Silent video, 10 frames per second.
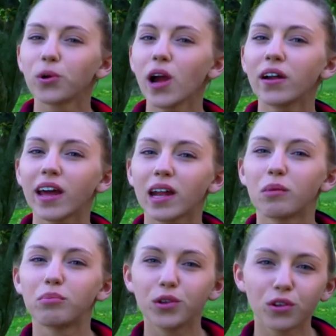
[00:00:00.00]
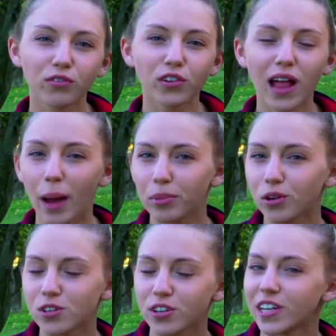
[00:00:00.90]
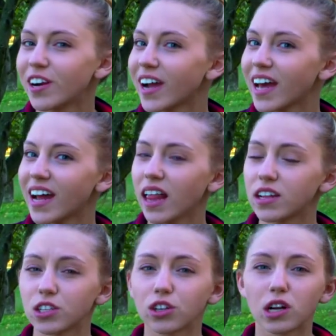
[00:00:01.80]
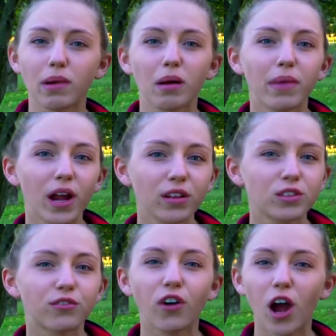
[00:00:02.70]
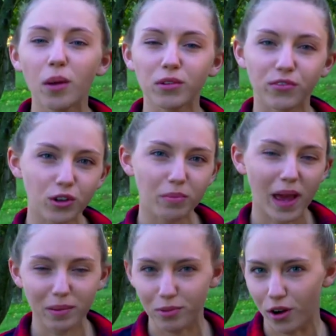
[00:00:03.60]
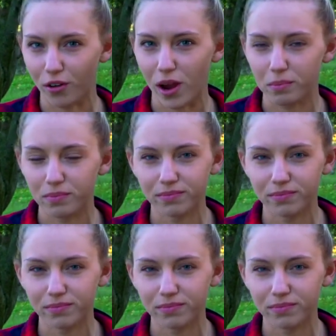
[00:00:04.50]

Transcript: We're out at a beautiful apple orchard here on Kent Island to learn about Maryland's Farm to Food Bank program.